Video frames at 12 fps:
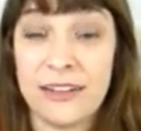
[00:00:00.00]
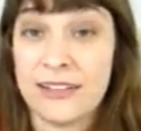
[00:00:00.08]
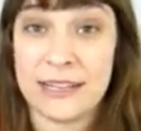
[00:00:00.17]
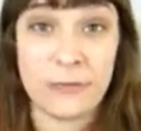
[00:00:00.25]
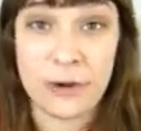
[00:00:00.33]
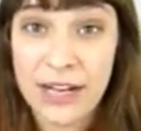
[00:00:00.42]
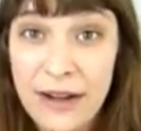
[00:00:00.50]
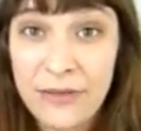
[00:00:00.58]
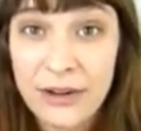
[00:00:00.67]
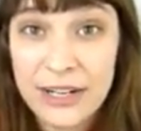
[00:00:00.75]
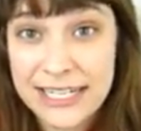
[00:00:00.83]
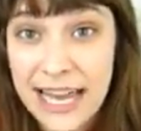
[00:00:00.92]
some
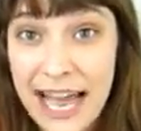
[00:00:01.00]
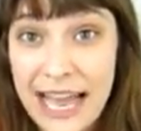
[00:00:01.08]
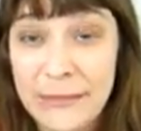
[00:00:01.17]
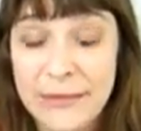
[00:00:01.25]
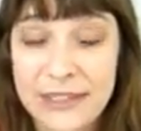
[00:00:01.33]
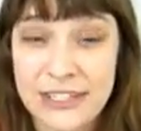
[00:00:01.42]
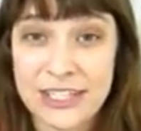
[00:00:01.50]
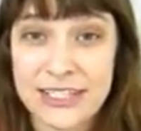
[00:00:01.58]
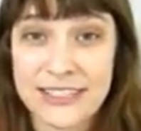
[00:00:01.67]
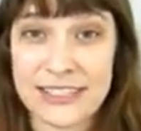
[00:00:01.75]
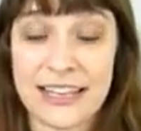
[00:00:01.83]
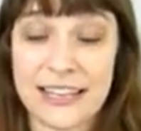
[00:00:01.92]
recovery time and
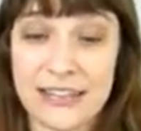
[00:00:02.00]
just to,